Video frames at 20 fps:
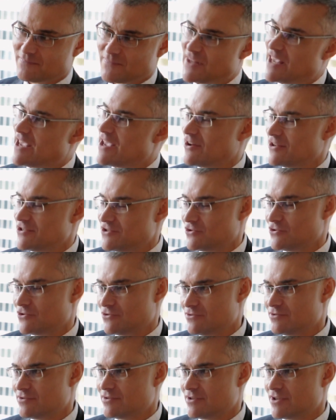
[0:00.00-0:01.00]
Yeah, I
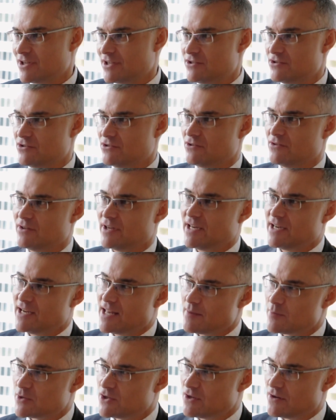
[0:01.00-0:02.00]
do. It
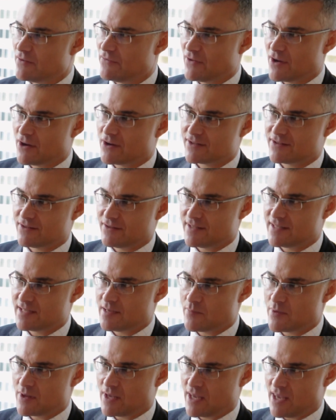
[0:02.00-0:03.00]
enables you to focus on
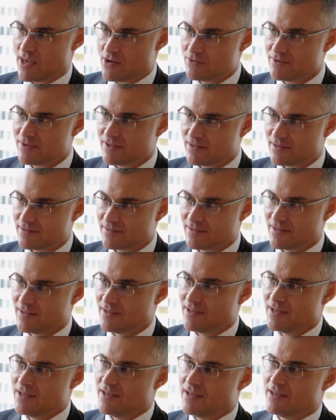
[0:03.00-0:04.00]
something else.
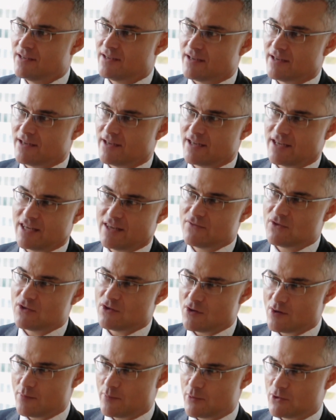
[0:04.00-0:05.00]
It gives you
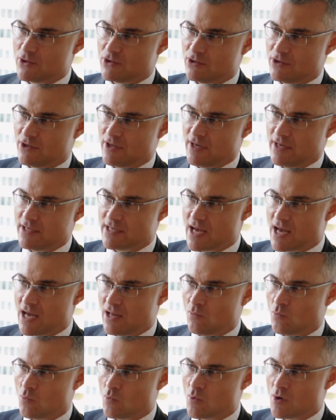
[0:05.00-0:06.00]
the opportunity to
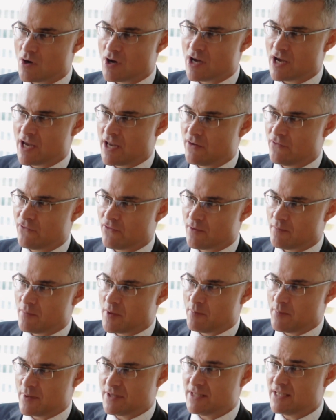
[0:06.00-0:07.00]
unwind from
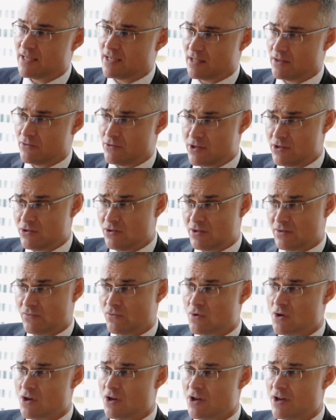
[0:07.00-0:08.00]
the particular issues of
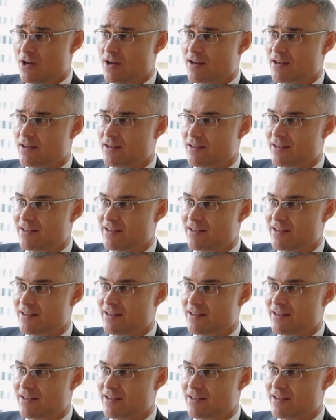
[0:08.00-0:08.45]
work